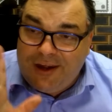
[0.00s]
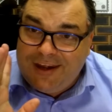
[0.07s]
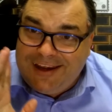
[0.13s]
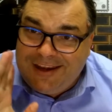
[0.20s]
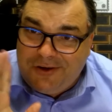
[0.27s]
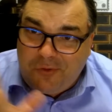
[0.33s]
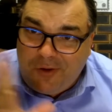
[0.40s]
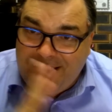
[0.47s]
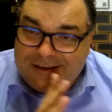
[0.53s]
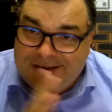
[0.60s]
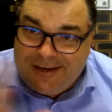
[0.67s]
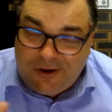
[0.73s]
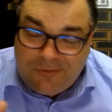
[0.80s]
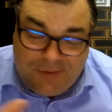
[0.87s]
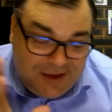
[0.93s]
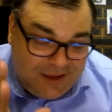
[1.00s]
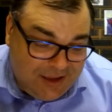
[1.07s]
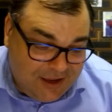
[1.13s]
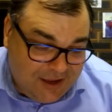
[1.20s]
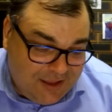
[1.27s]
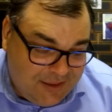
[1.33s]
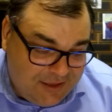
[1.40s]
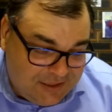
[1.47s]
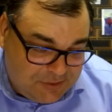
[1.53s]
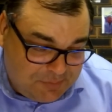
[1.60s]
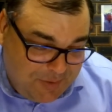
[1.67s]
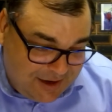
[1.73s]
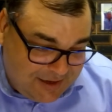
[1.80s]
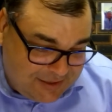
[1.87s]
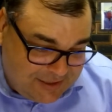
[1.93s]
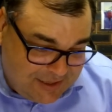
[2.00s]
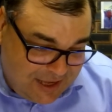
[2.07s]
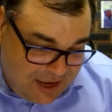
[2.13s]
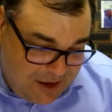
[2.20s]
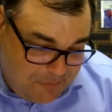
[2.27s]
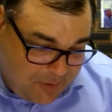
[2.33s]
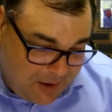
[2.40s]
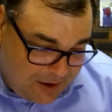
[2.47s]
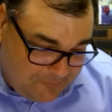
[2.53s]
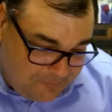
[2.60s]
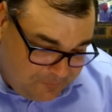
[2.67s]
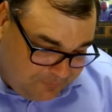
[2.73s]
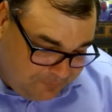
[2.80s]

You didn't quite tell me the specs there, but